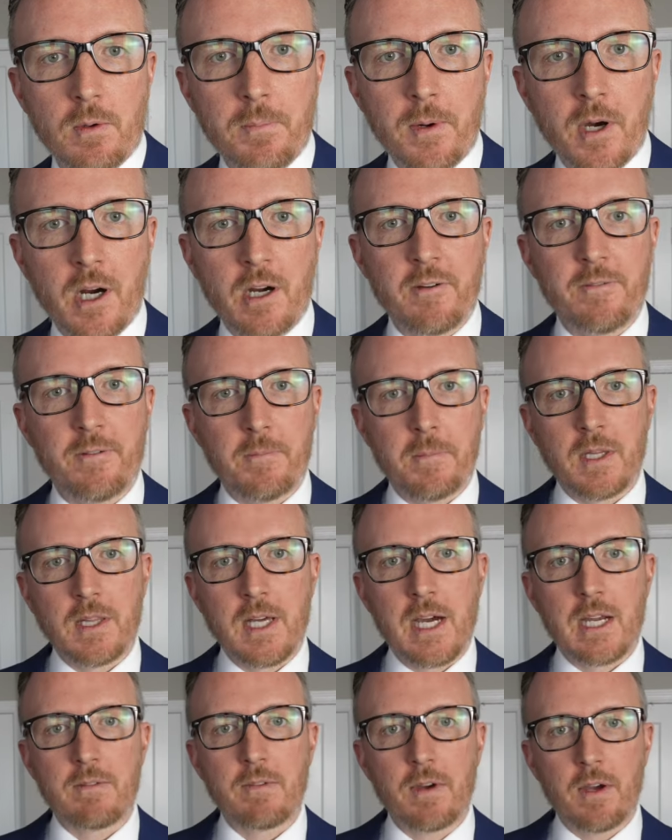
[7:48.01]
apart from a
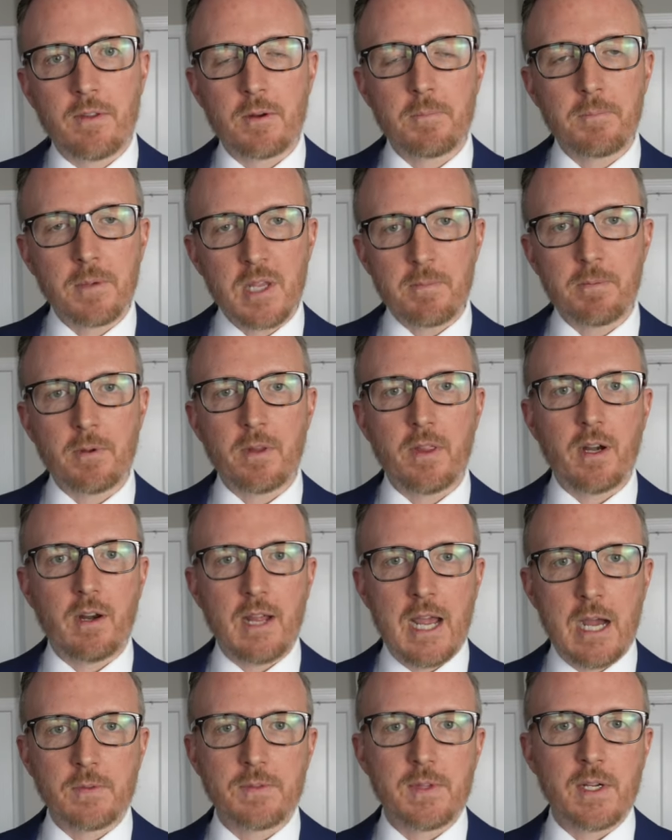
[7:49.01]
lot of other people that
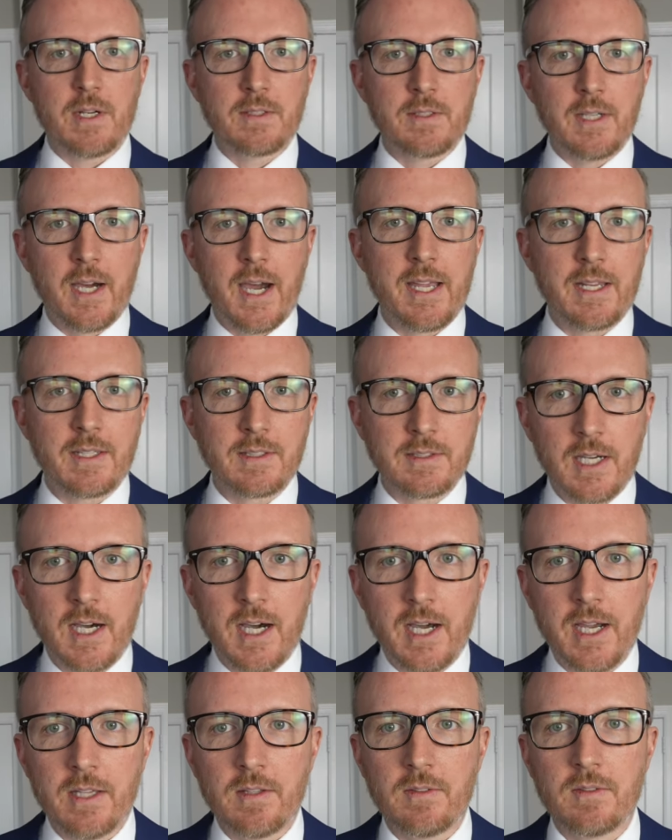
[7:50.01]
are out there tying
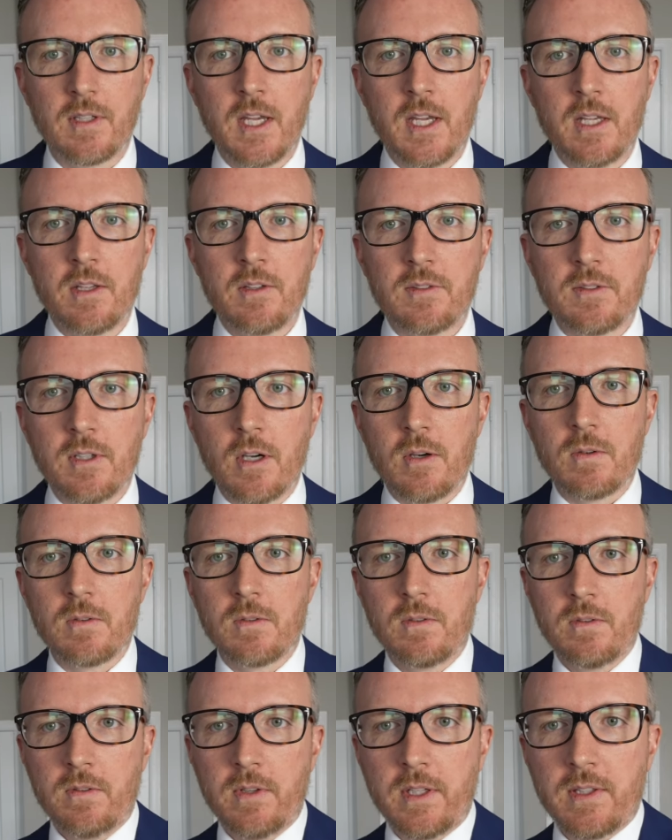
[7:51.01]
ties. So
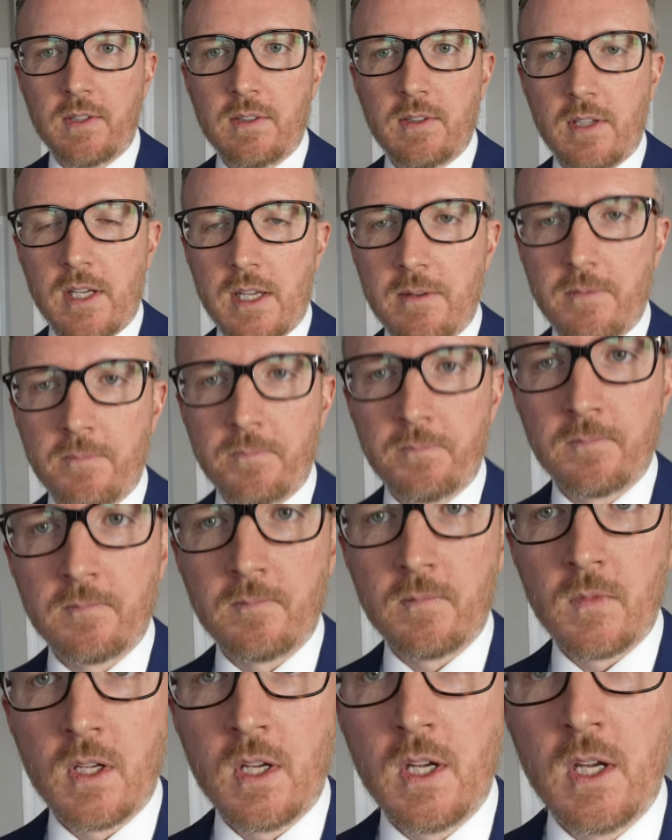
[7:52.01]
let's see
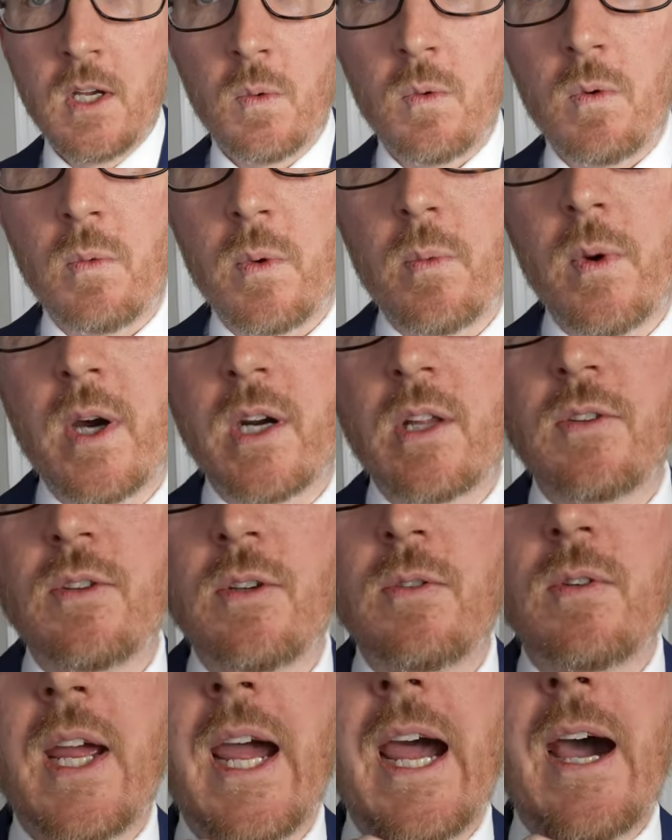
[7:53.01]
what we want to
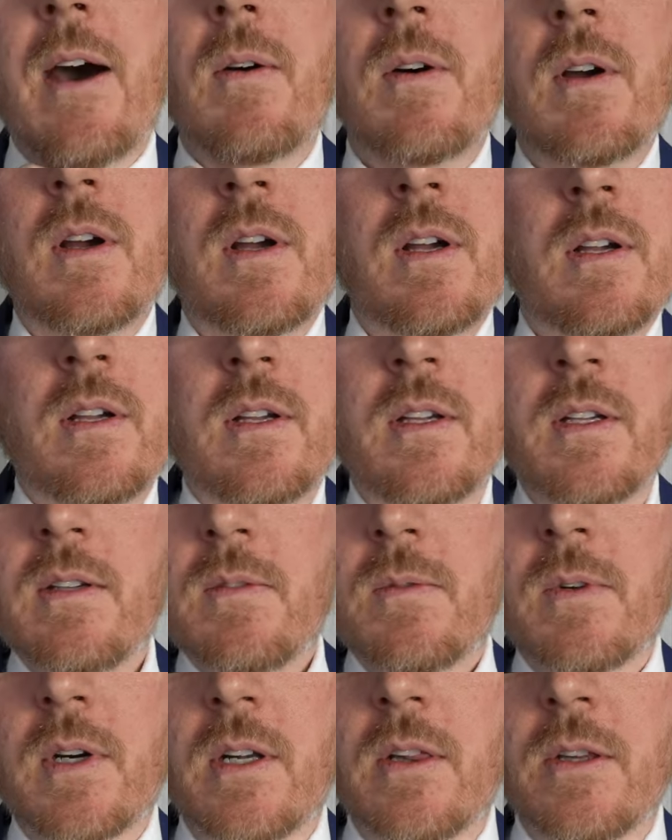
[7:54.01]
do now.
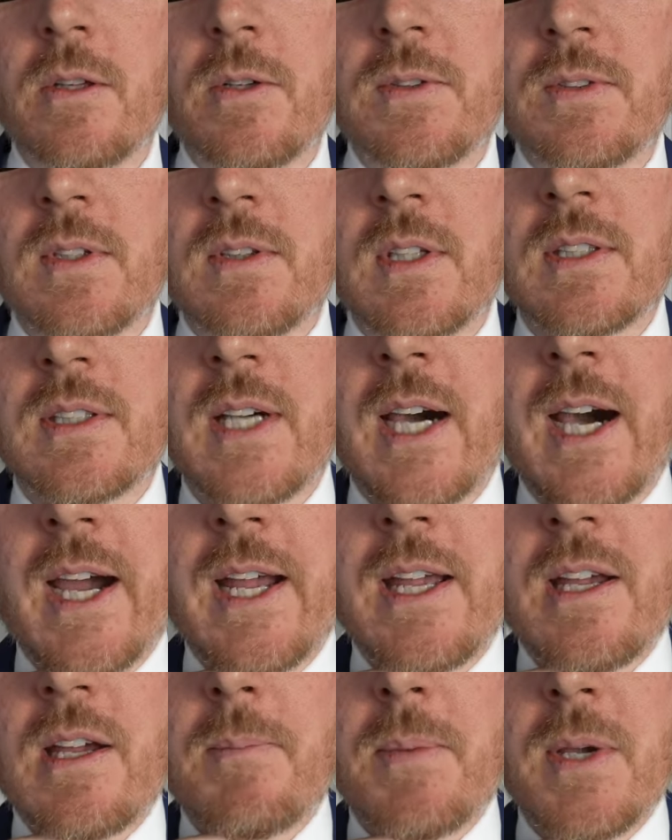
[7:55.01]
We're going to loosen the
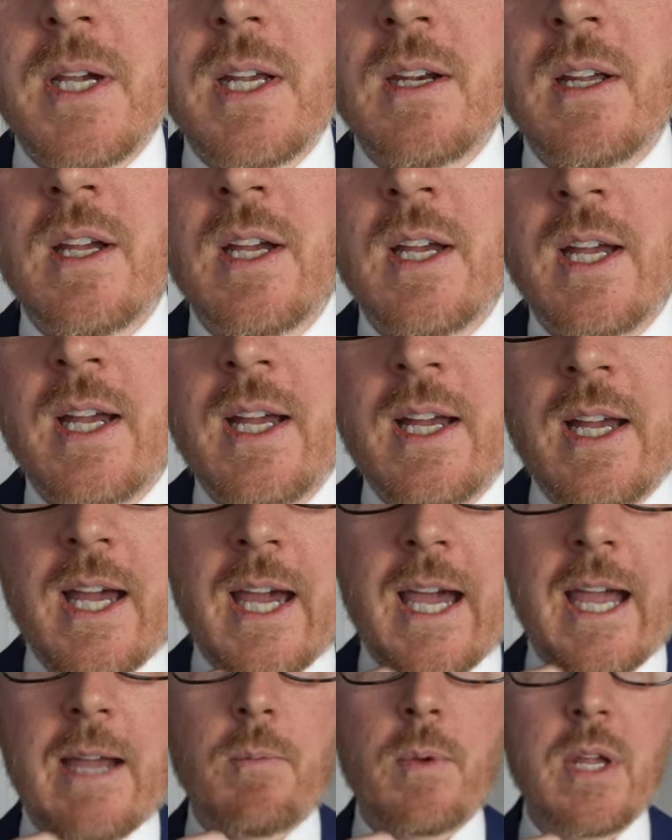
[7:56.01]
tie a bit,
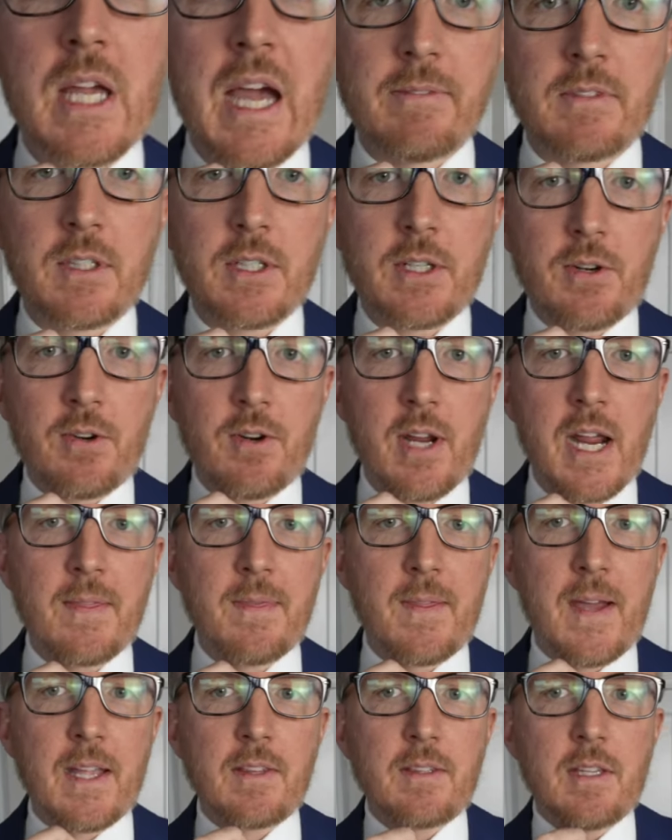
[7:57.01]
and we have to
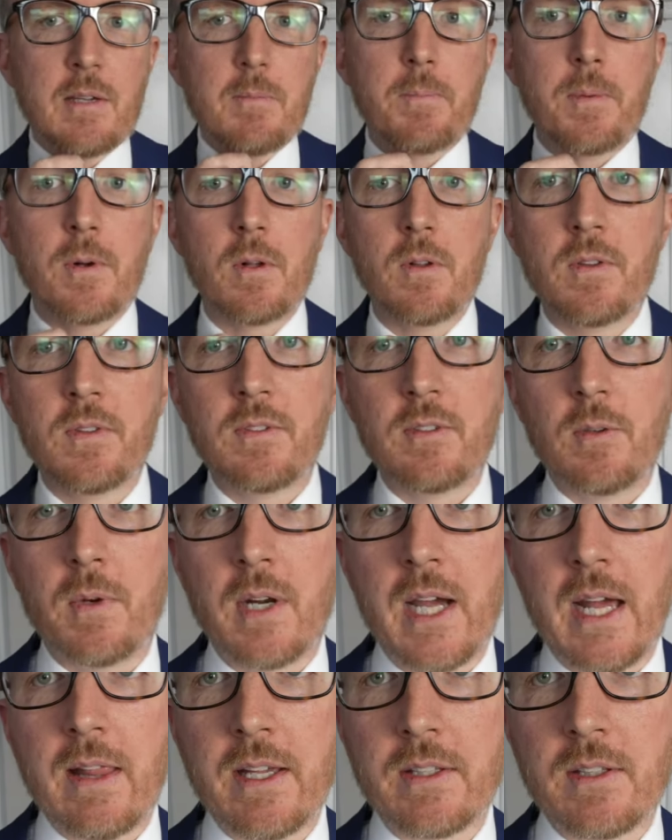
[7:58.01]
create that dimple. So
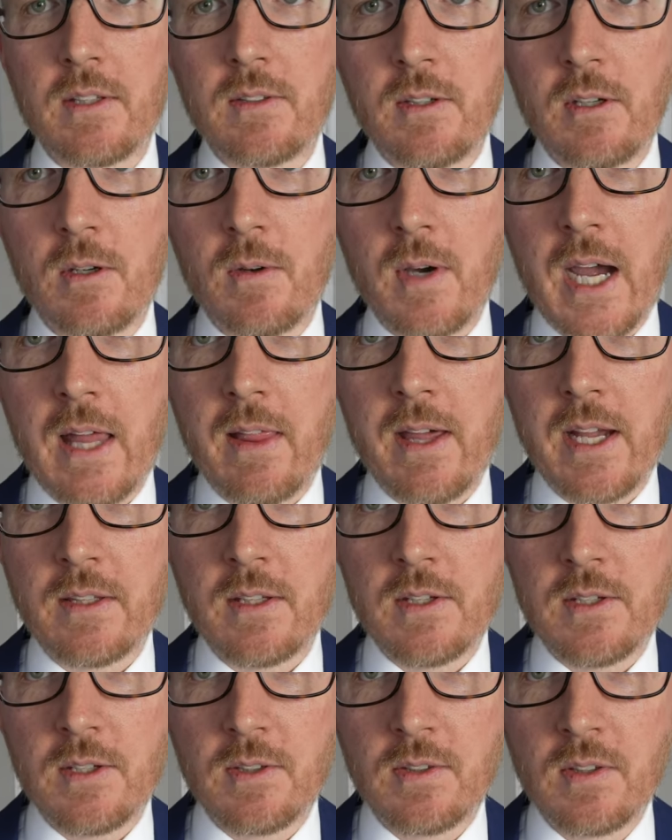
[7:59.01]
what I like to do, I like
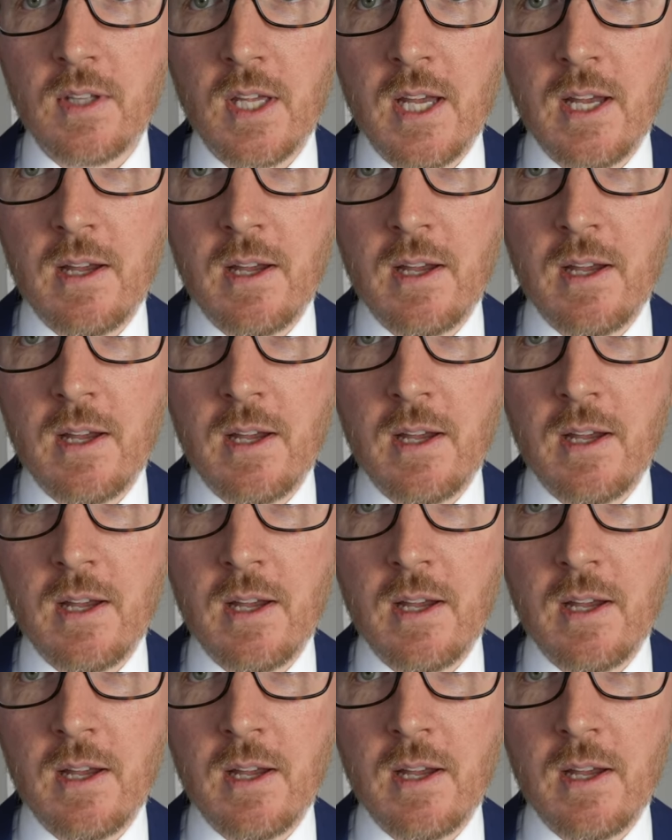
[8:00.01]
to just